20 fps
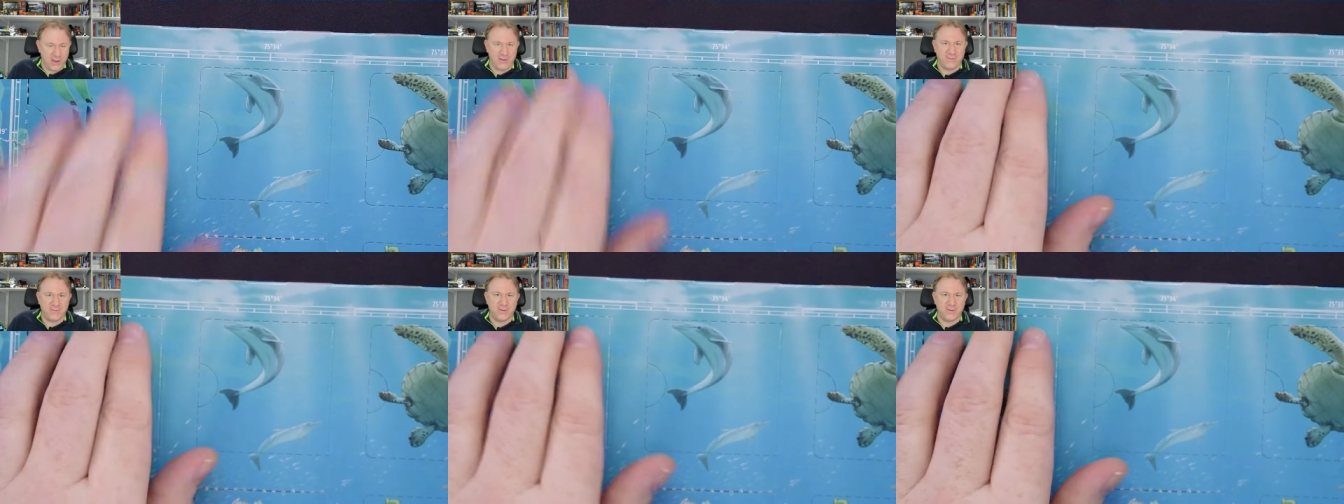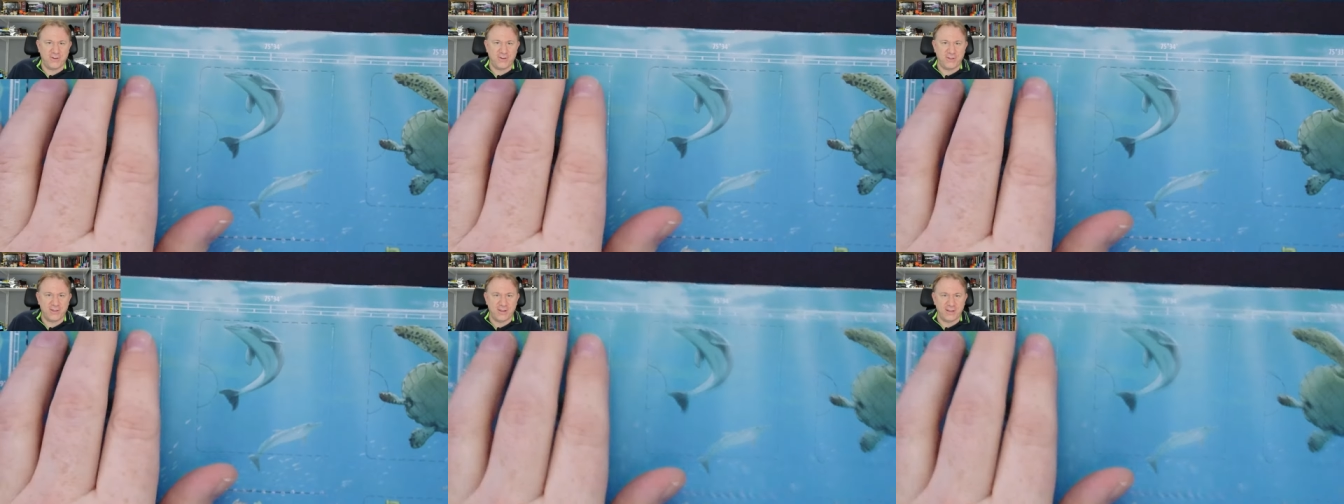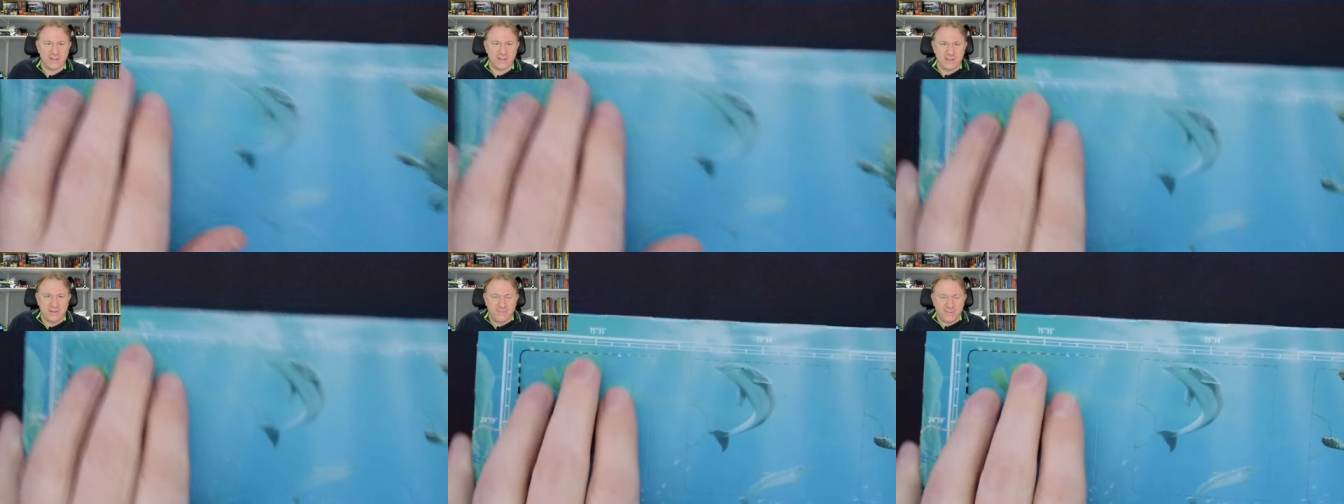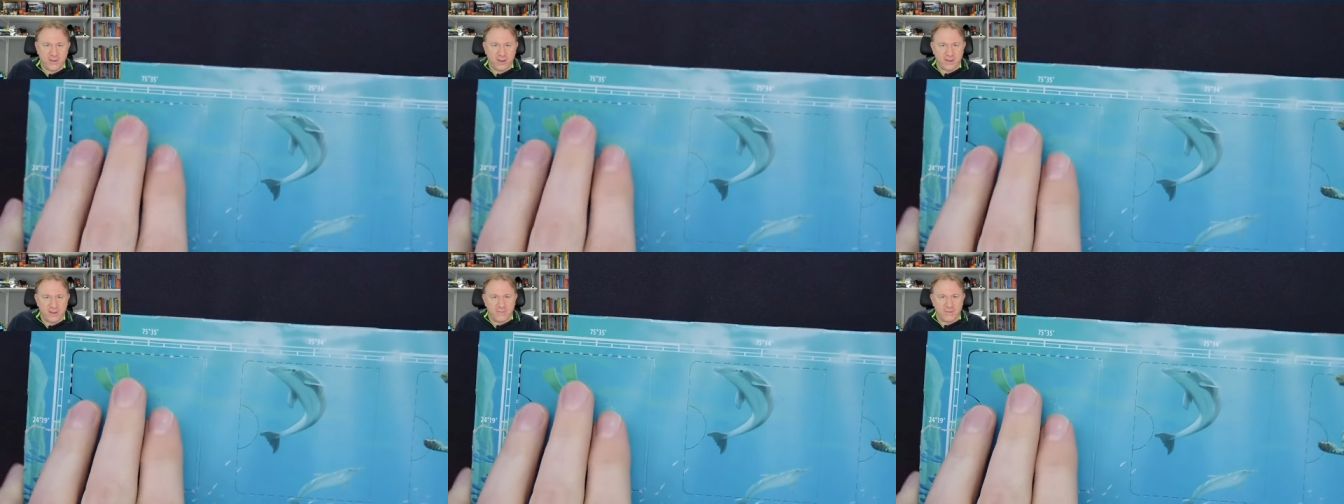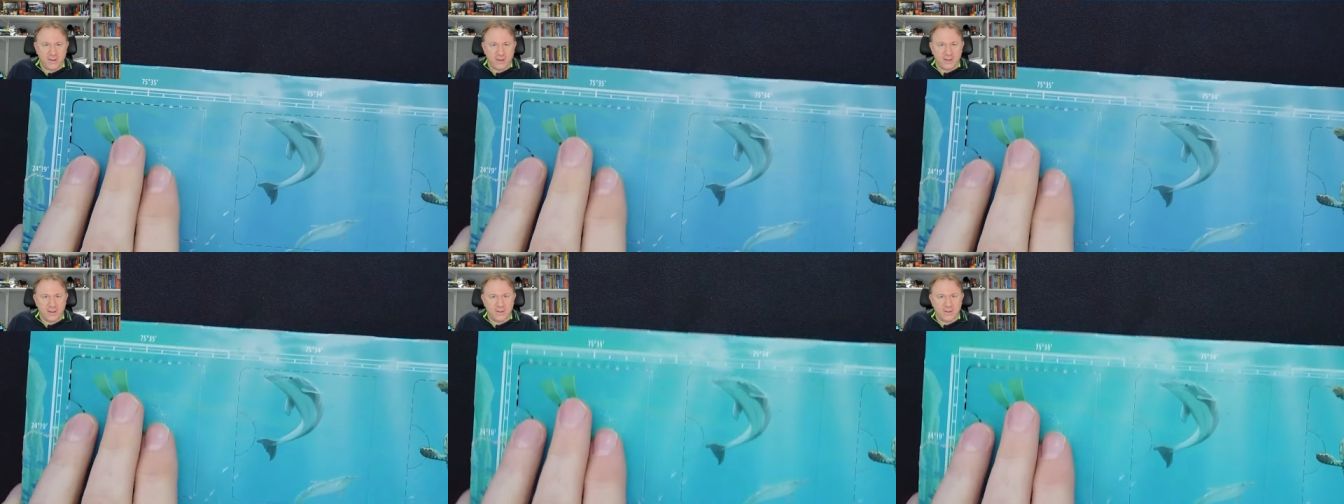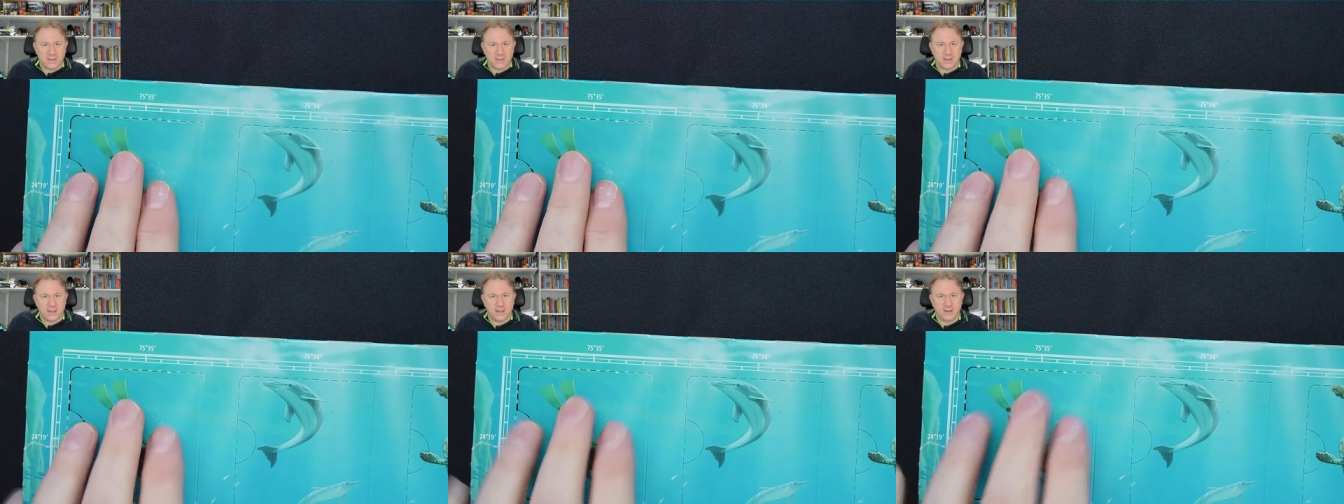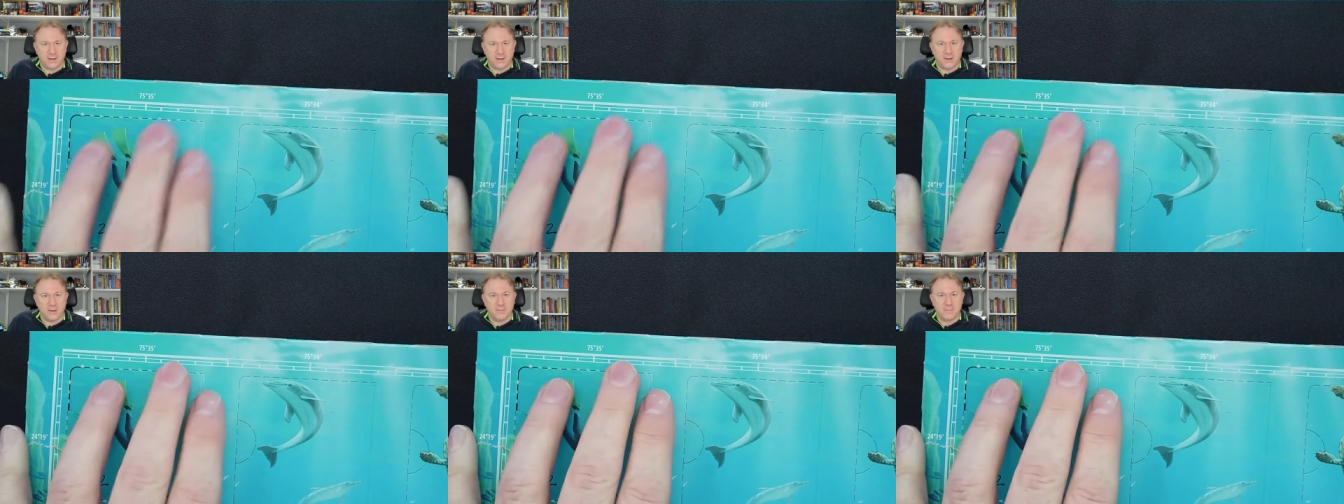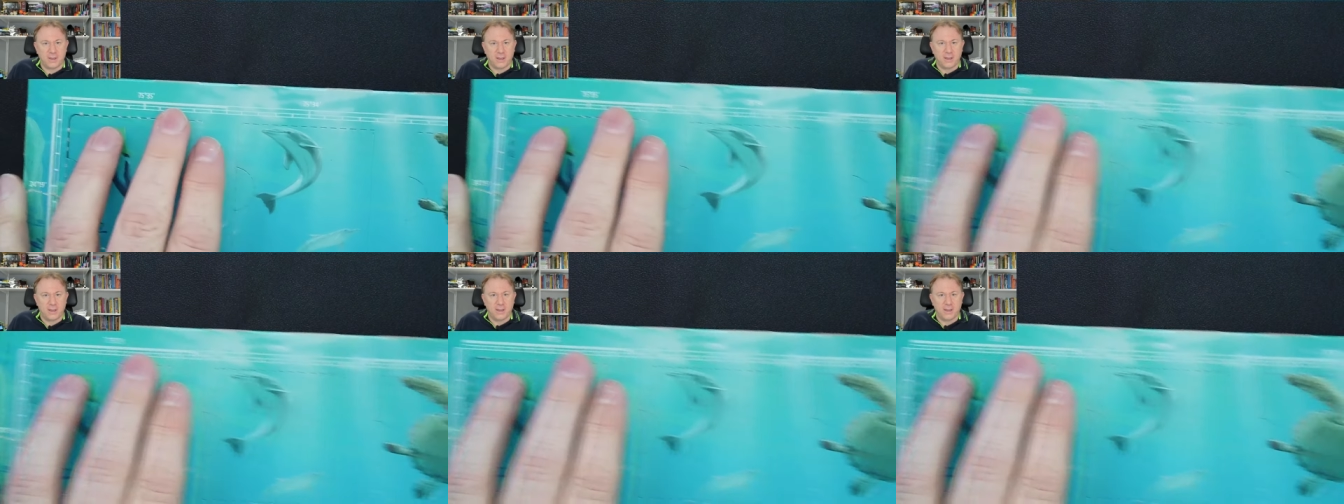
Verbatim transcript: we've got 35 here. Can you see that? No.